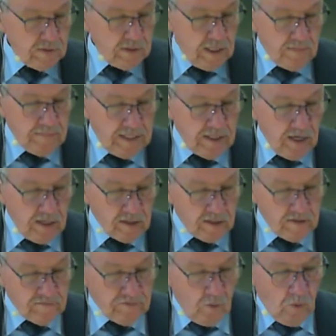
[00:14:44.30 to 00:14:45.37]
And be not
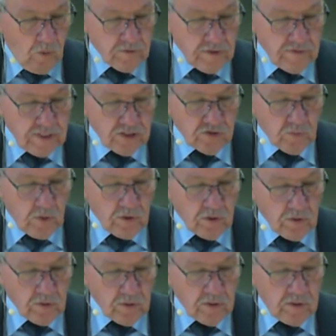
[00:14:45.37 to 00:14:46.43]
conformed to this
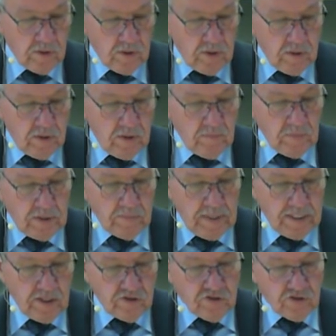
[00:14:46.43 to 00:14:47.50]
world, but be
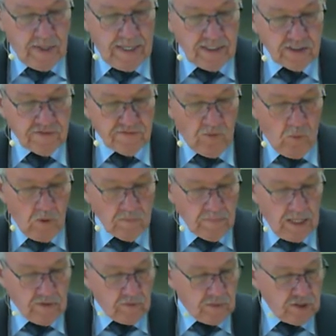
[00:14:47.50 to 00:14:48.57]
you transformed
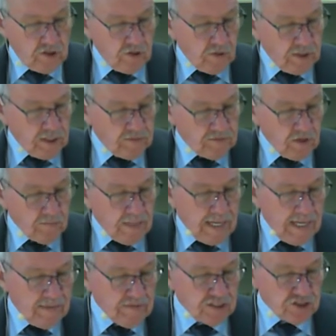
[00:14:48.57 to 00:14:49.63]
by the renewing of your
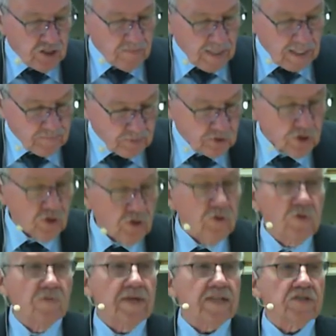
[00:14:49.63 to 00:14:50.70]
mind, that you may
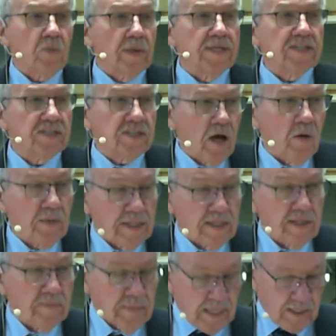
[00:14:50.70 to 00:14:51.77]
prove. That's what he's talking
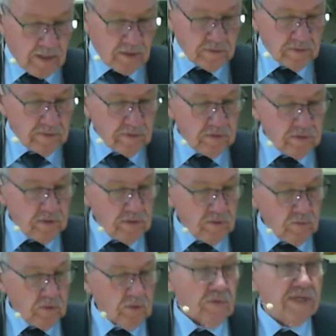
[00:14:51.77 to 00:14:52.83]
about
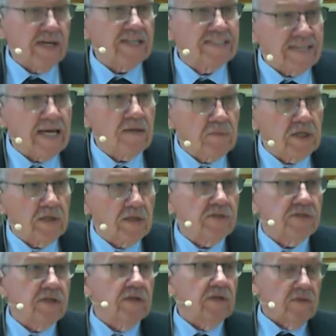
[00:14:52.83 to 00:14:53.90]
when we examine
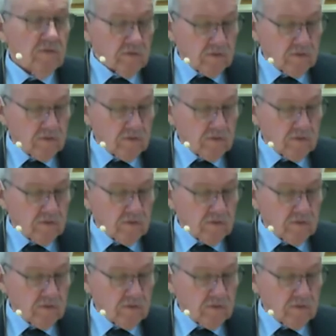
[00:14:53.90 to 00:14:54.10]
ourselves.